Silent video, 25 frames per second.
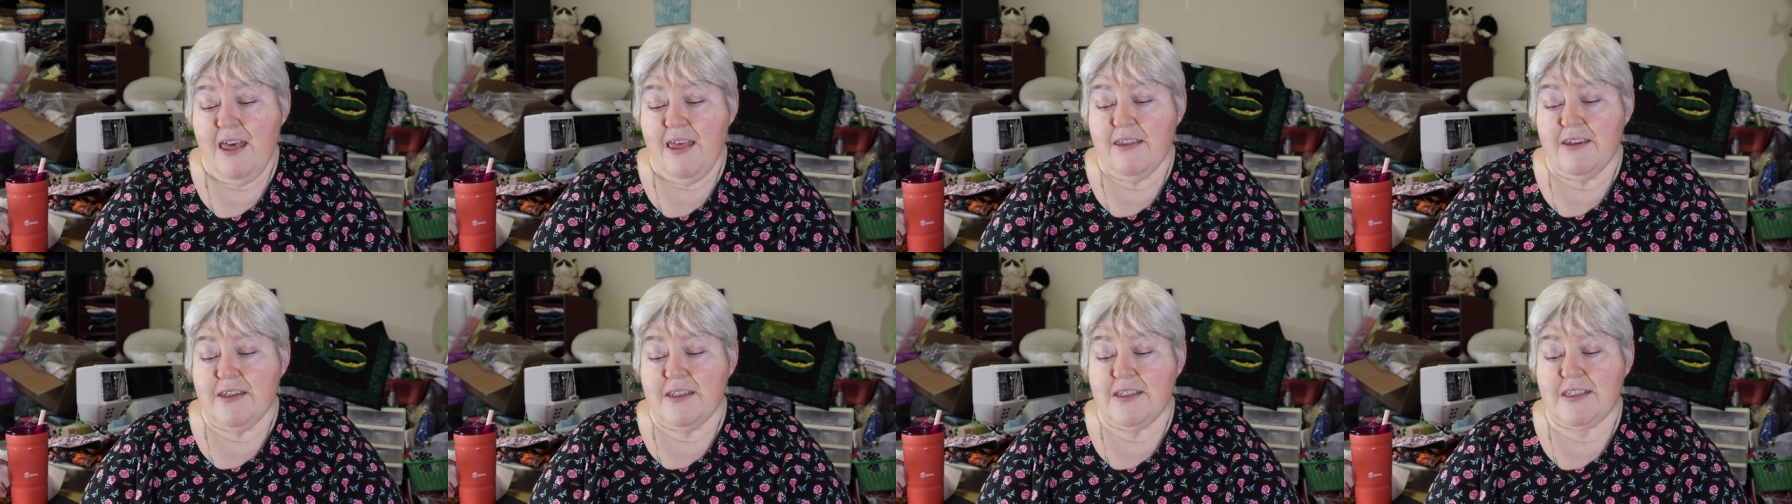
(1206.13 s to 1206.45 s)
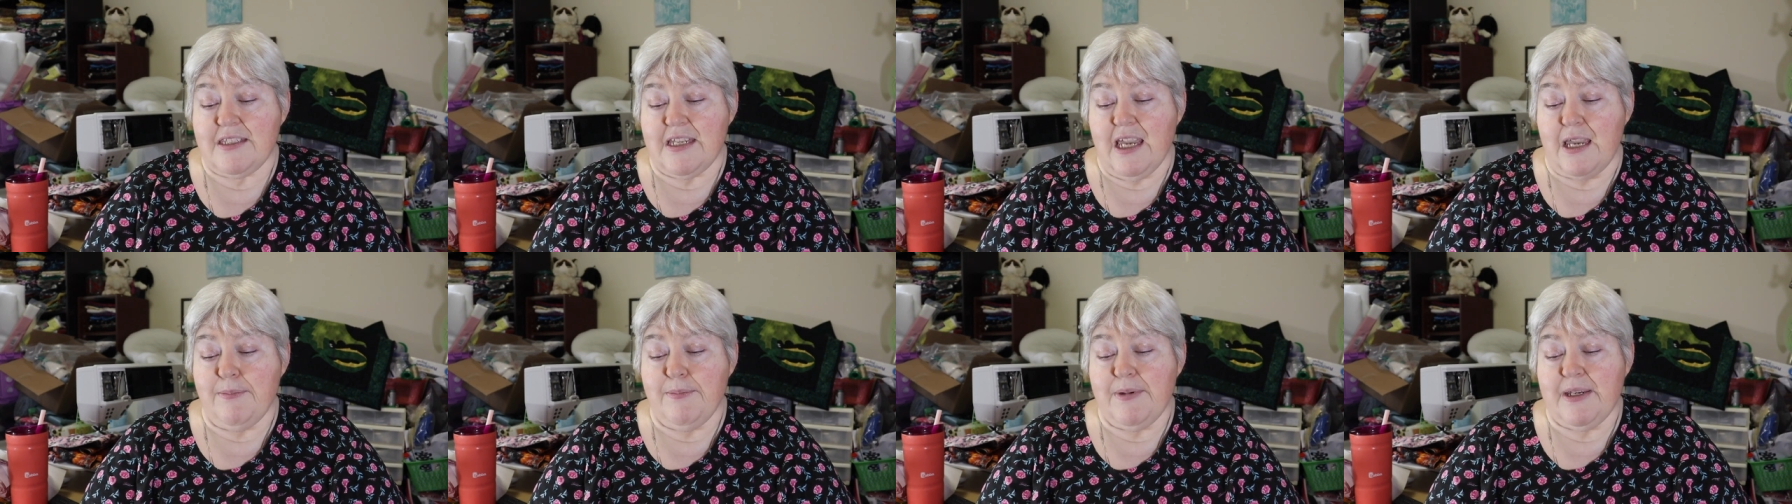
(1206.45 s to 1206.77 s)
The
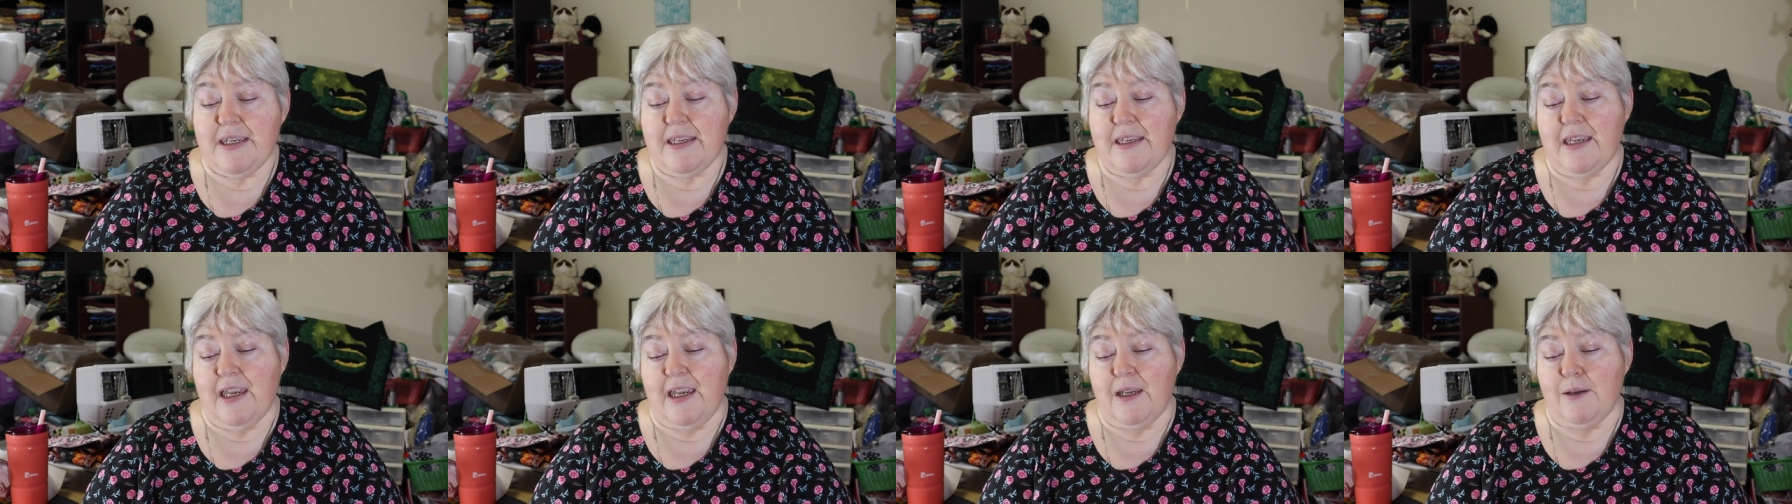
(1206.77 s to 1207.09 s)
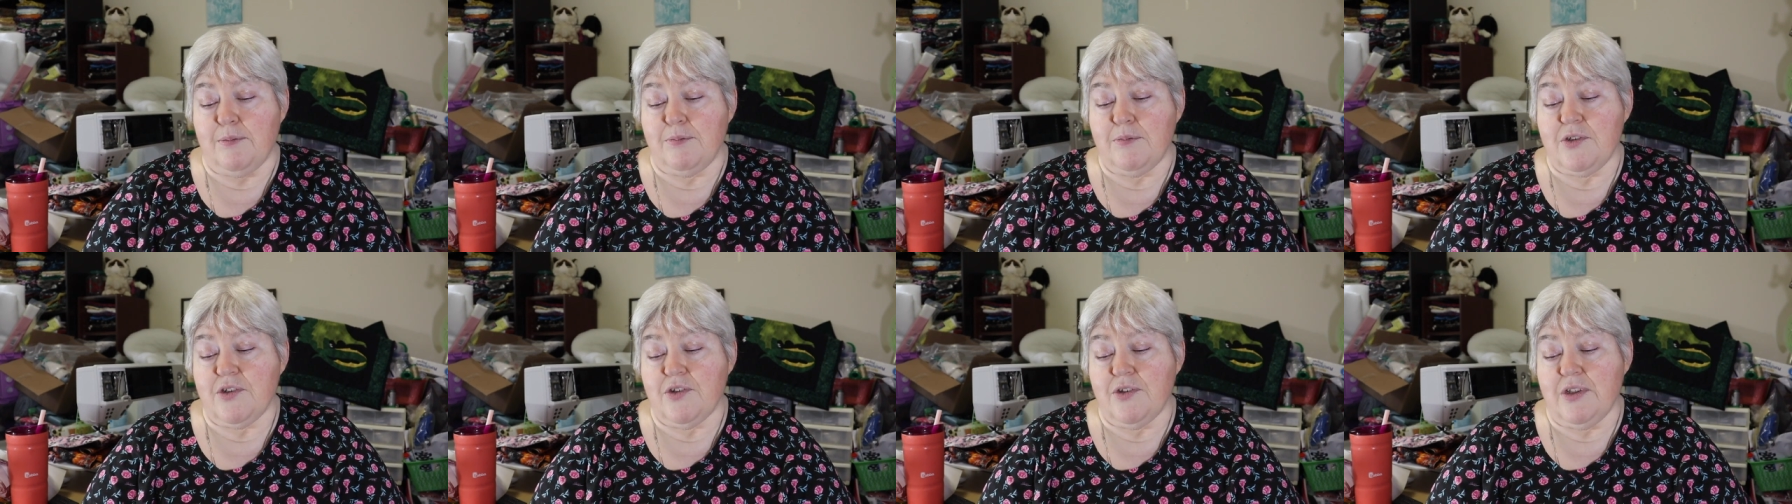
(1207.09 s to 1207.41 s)
statement
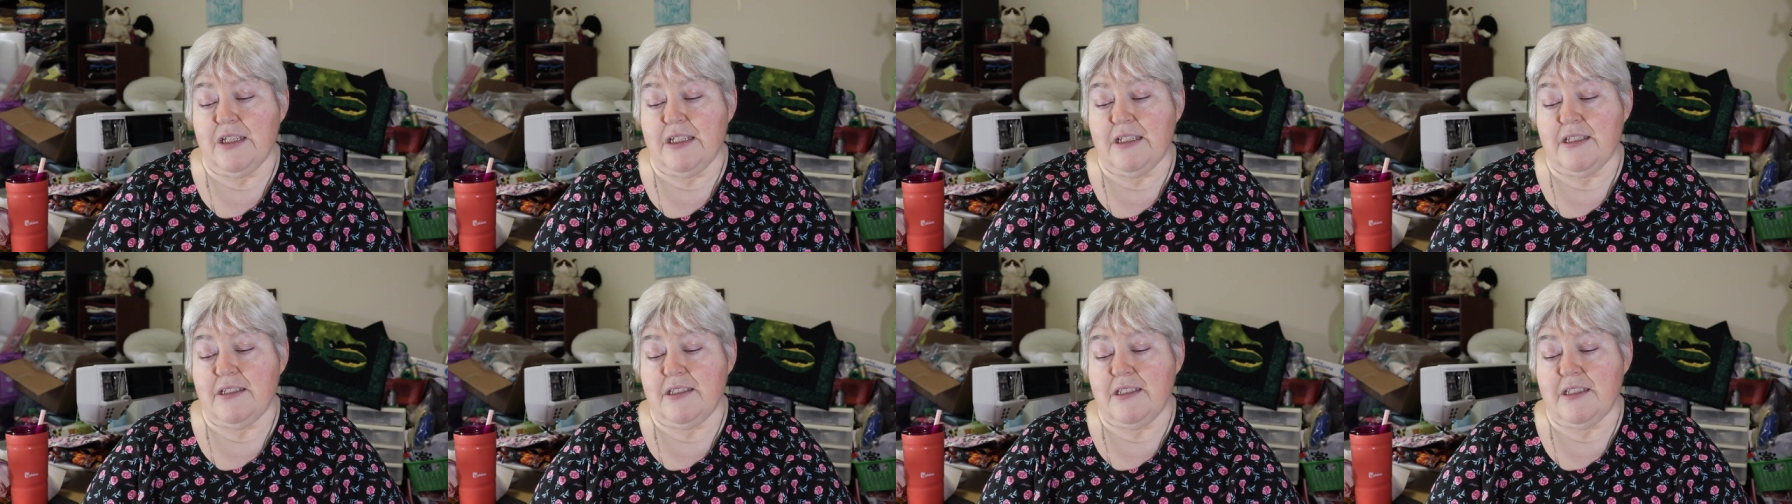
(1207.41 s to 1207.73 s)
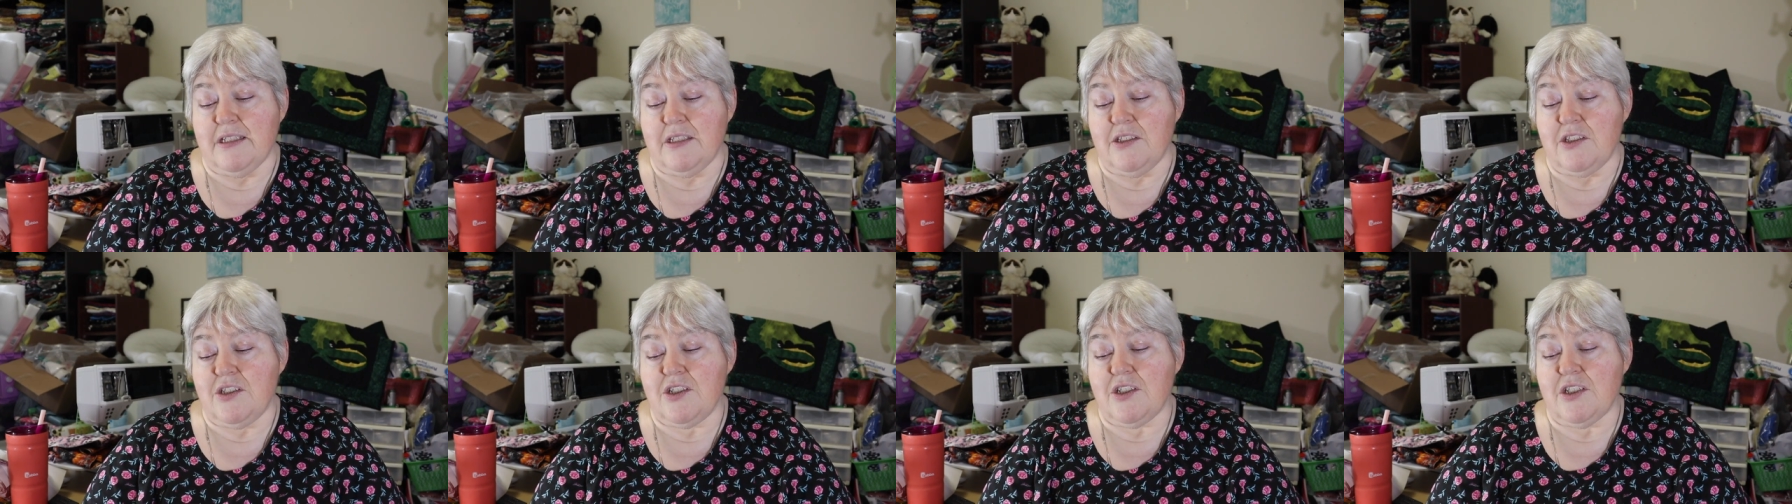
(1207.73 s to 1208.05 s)
came to the
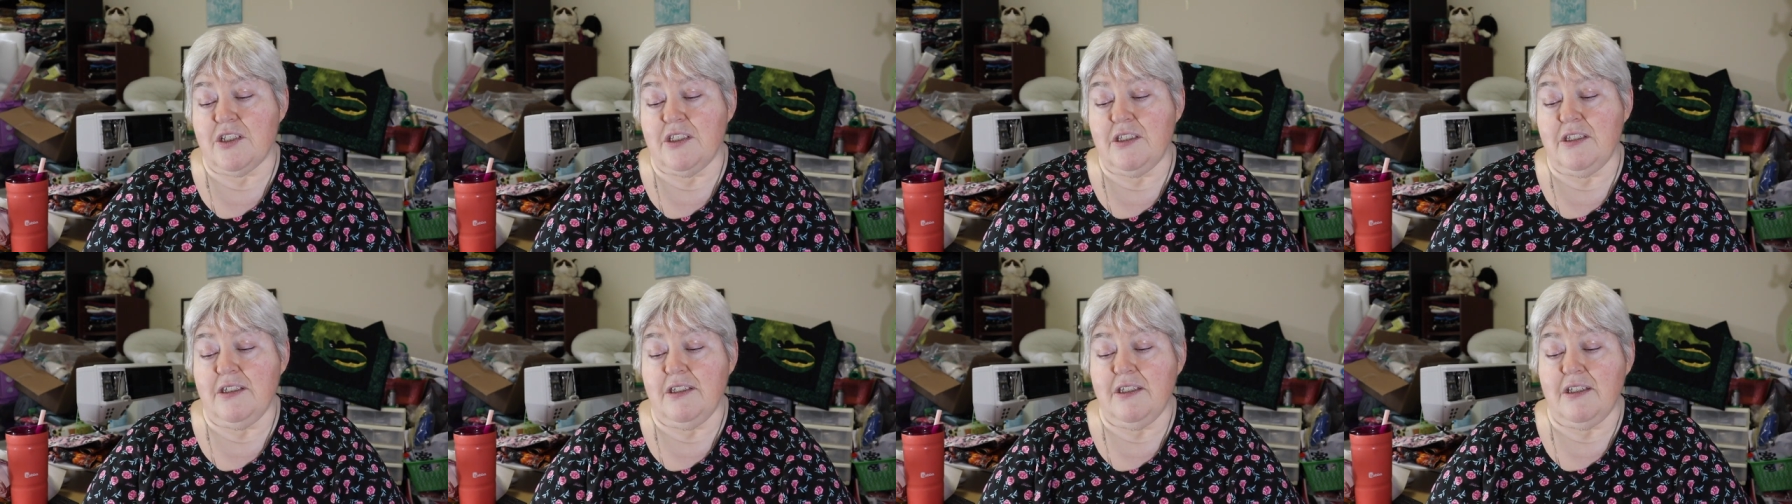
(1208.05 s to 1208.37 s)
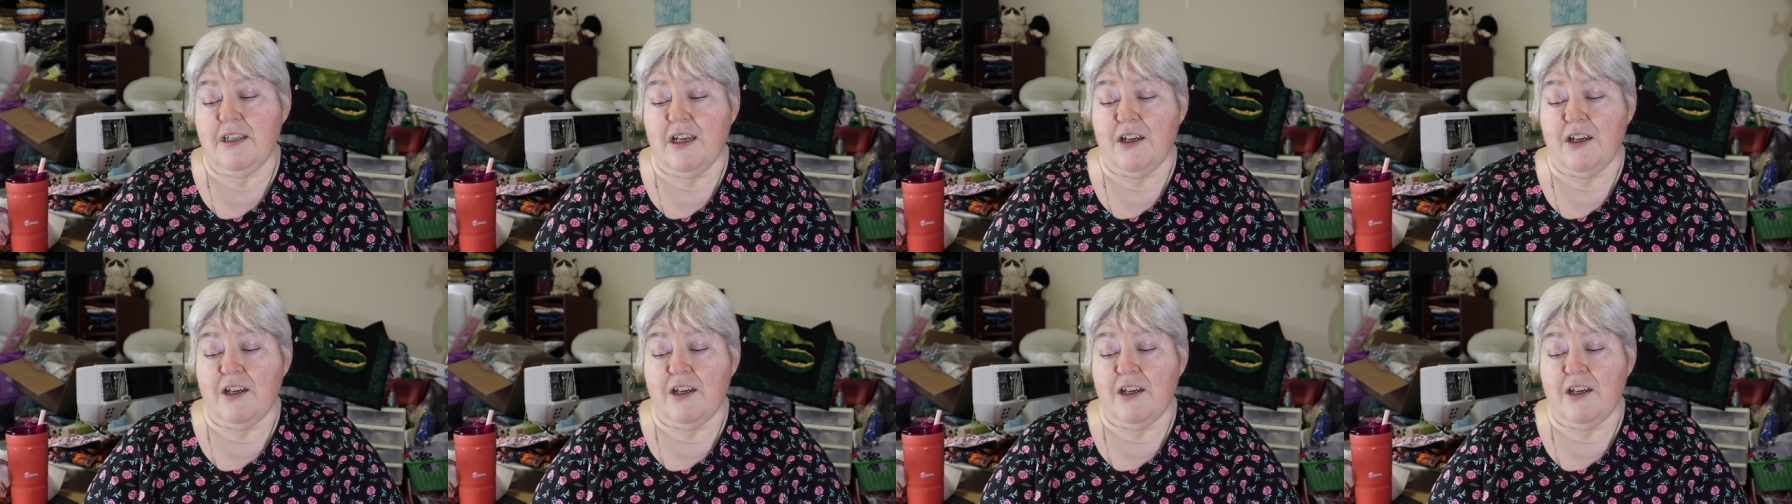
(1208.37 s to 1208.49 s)
attention